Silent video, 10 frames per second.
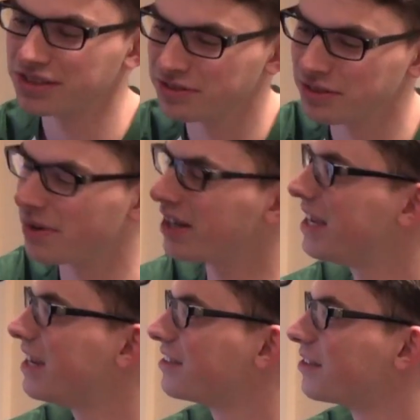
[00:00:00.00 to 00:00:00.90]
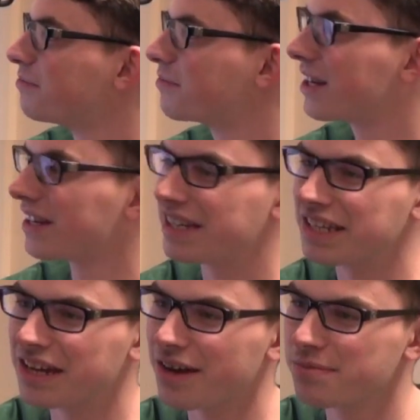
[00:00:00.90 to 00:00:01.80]
us, you might hear some
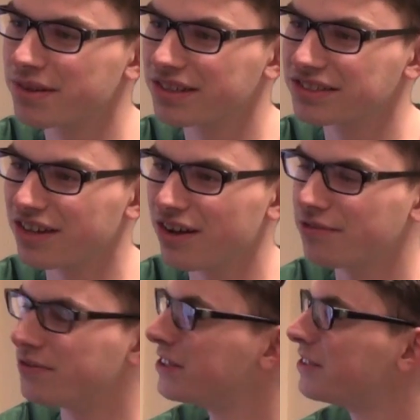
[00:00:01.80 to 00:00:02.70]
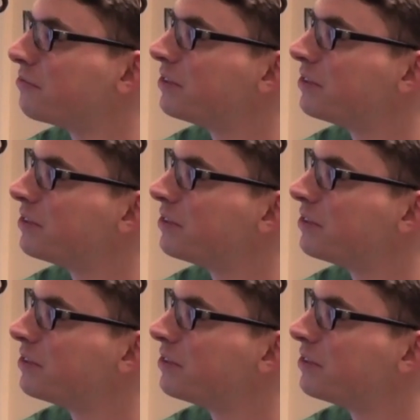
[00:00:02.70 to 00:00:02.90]
cleaning up because our office,